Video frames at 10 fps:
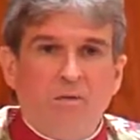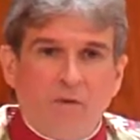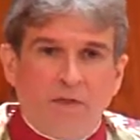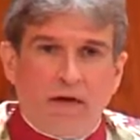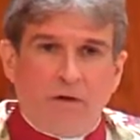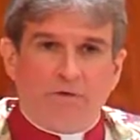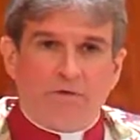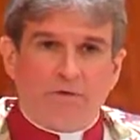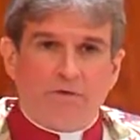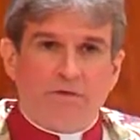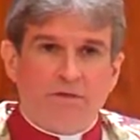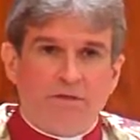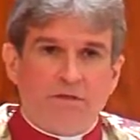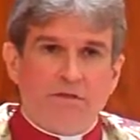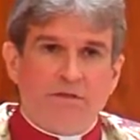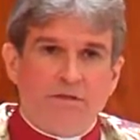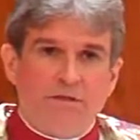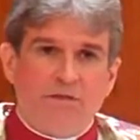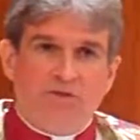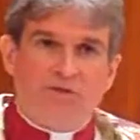Without
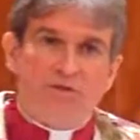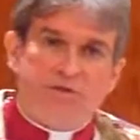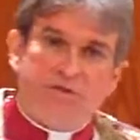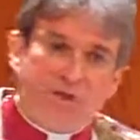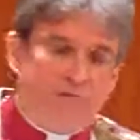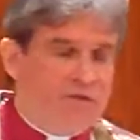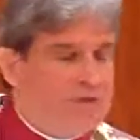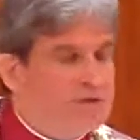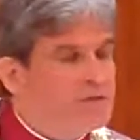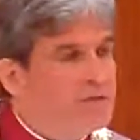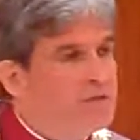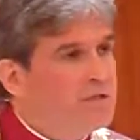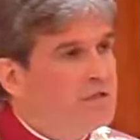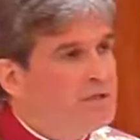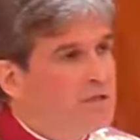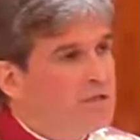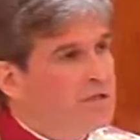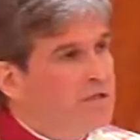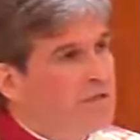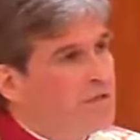the Jewish covenant,
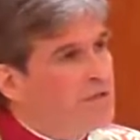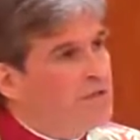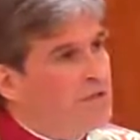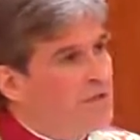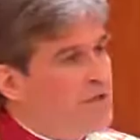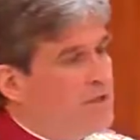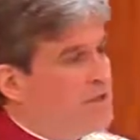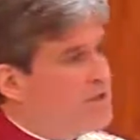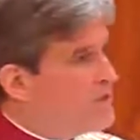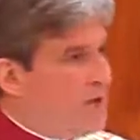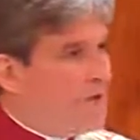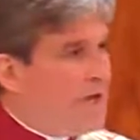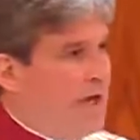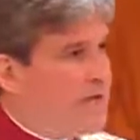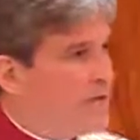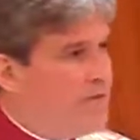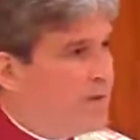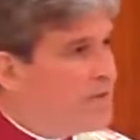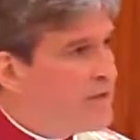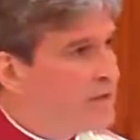there is no Catholic
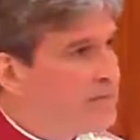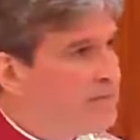faith.